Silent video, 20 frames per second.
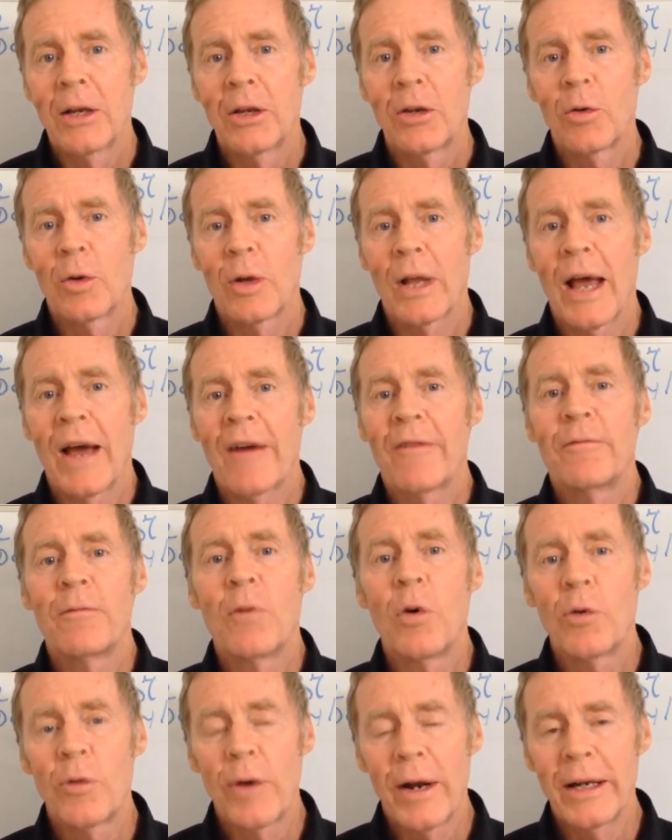You will have
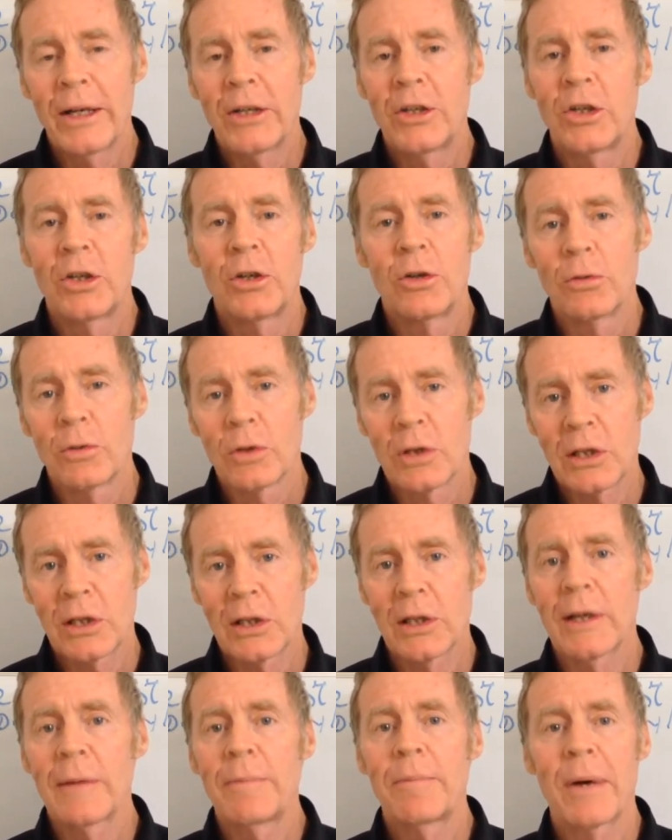more energy. You'll
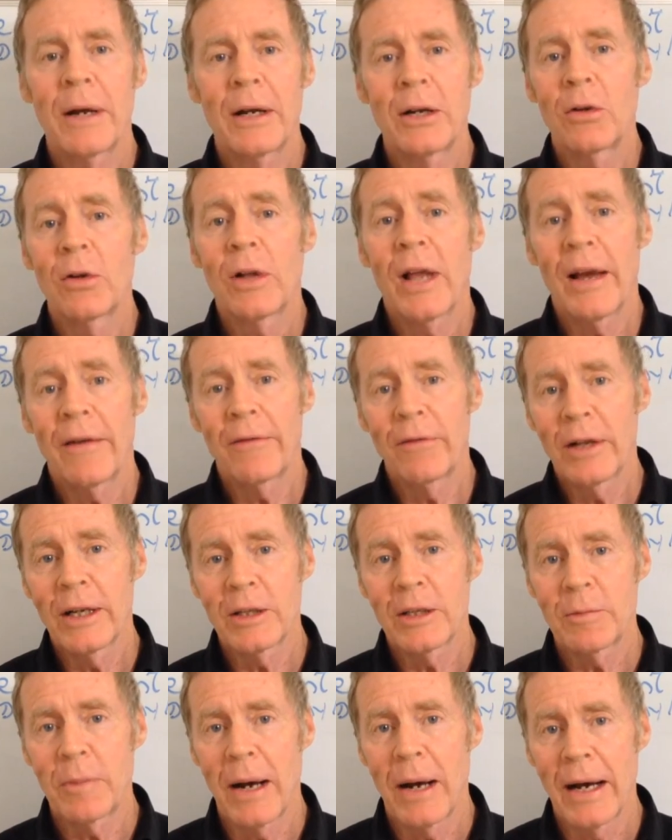sleep better. You'll have
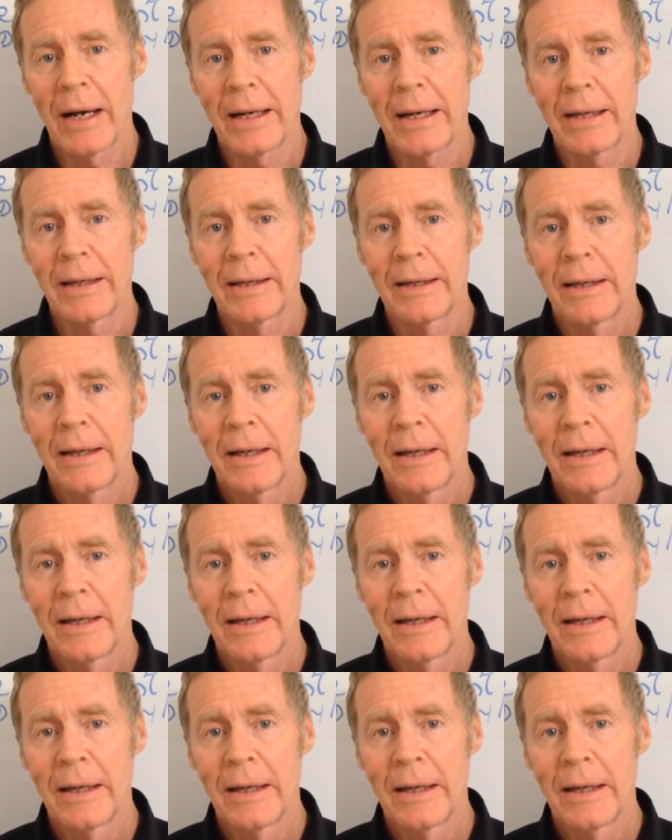less pain.